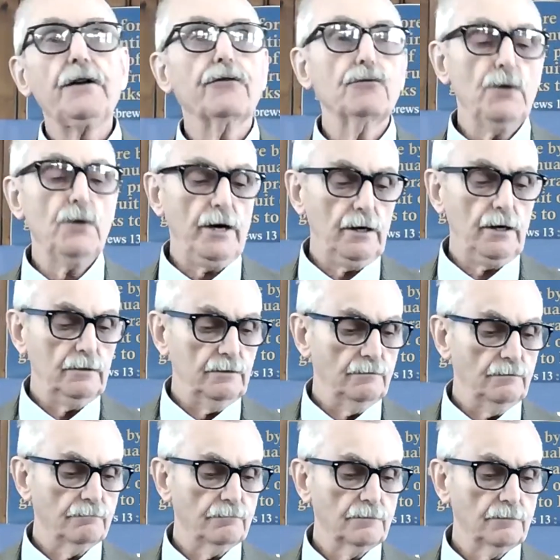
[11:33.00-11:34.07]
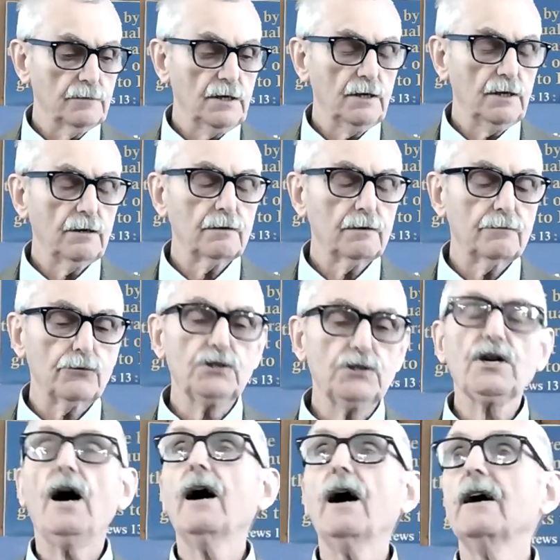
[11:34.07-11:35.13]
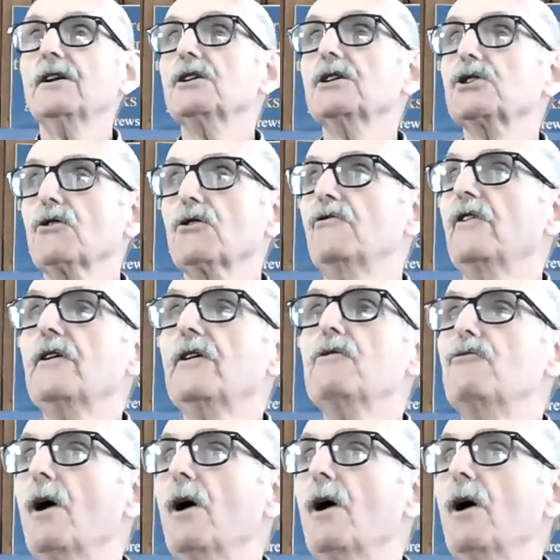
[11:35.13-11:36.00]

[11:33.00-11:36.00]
from there. Retired, it's a very